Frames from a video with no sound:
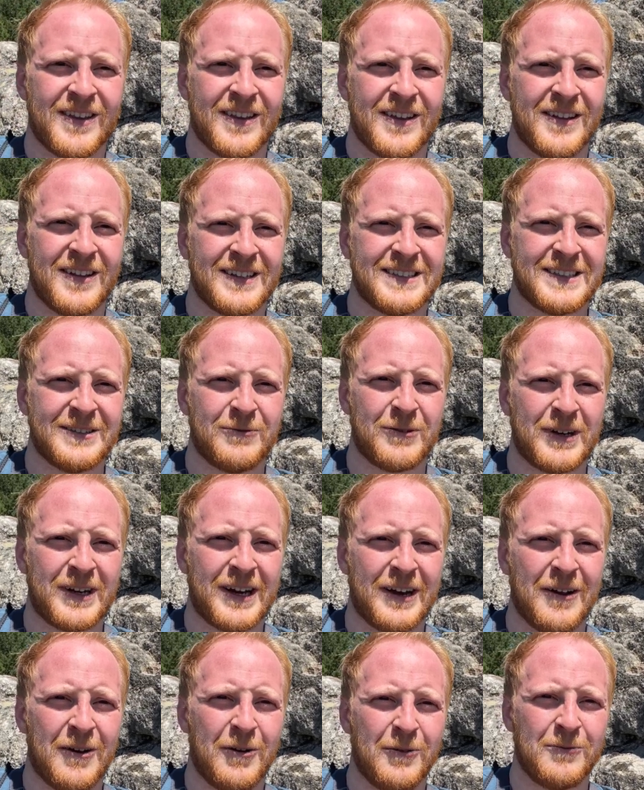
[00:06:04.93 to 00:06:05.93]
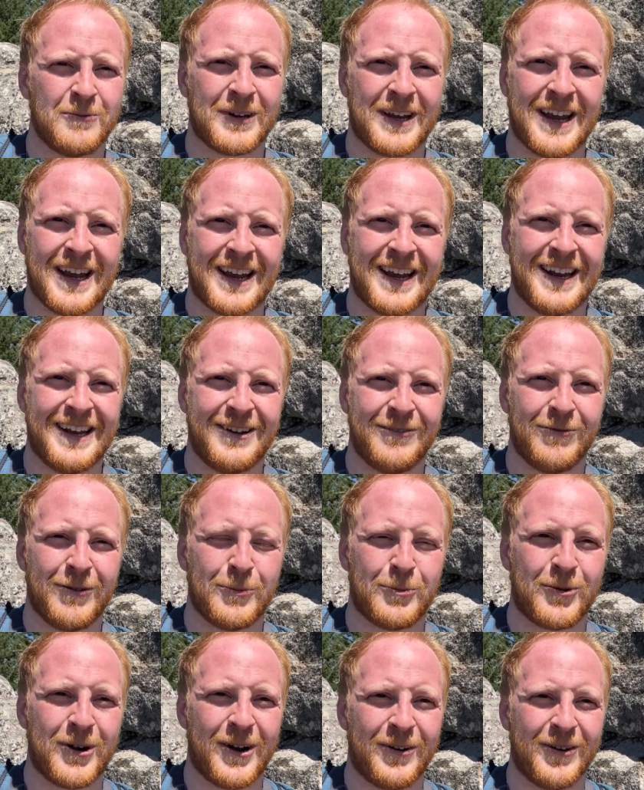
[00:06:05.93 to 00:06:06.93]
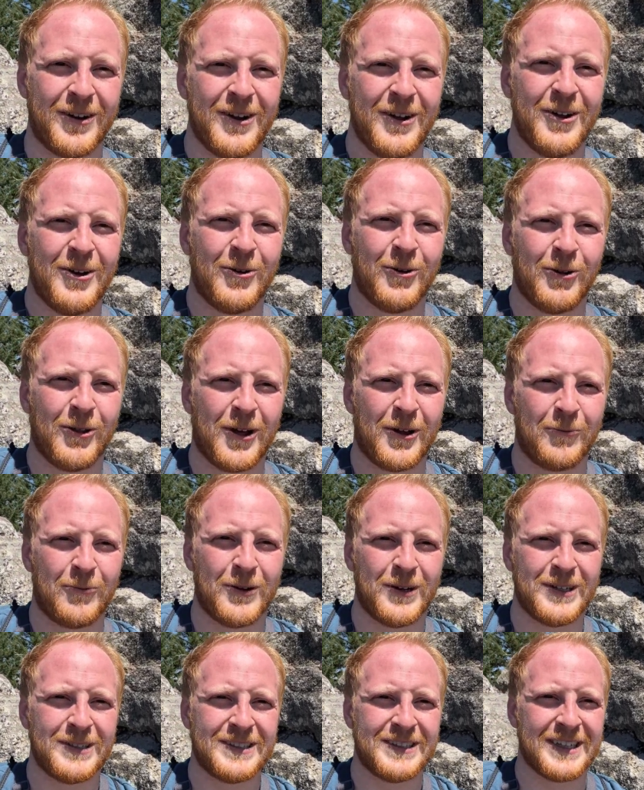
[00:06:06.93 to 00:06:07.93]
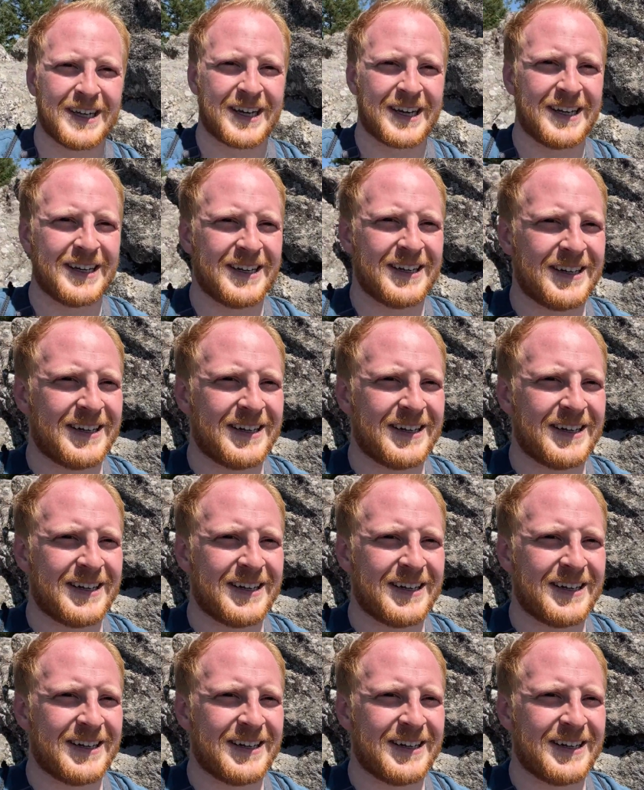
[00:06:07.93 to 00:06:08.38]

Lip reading: Let's see if we can get, oh, I can't get it to flip around. Hold on one second.